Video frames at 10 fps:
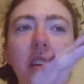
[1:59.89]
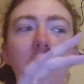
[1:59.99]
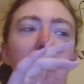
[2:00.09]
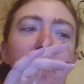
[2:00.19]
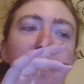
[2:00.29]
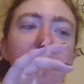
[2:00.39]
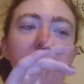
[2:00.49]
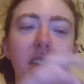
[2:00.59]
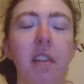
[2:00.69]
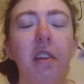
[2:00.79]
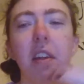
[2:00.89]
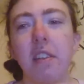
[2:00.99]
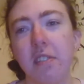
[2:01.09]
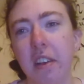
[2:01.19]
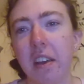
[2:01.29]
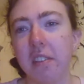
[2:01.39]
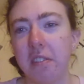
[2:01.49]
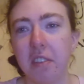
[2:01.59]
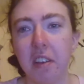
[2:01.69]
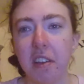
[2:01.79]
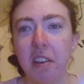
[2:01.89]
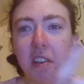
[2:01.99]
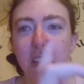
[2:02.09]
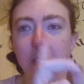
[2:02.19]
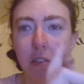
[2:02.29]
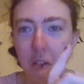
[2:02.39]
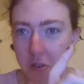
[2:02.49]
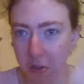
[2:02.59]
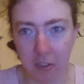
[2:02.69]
Like the sciences, social